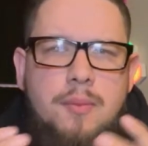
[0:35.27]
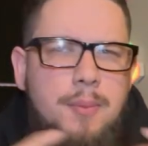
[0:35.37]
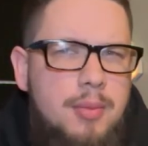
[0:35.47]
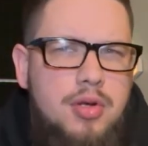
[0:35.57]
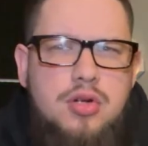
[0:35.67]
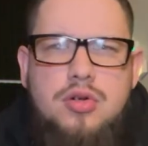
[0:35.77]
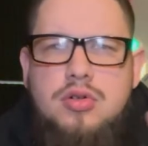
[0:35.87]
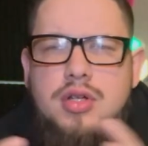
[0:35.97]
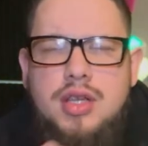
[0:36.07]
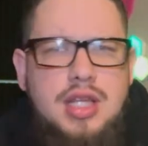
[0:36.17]

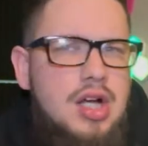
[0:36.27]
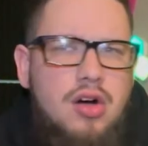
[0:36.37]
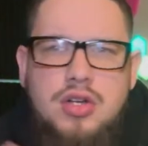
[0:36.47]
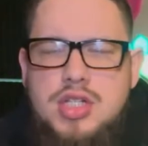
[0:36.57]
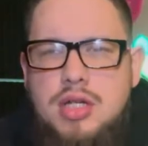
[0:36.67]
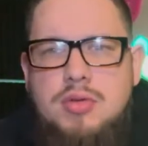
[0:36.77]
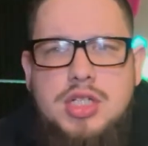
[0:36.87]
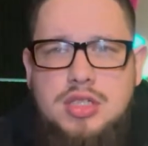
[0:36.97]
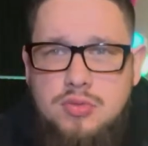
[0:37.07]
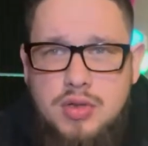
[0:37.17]
biblical and theology, which
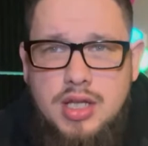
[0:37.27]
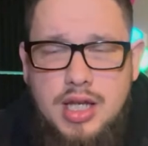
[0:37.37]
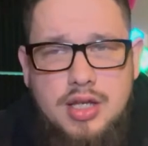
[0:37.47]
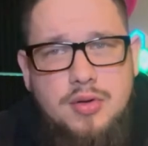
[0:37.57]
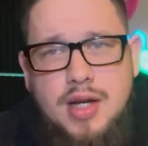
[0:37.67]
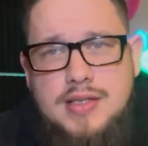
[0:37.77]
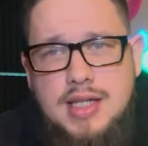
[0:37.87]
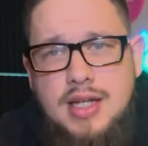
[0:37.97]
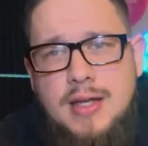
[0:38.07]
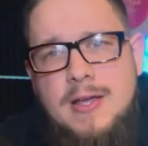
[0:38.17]
is really
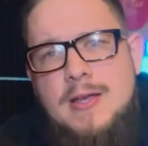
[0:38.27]
interesting.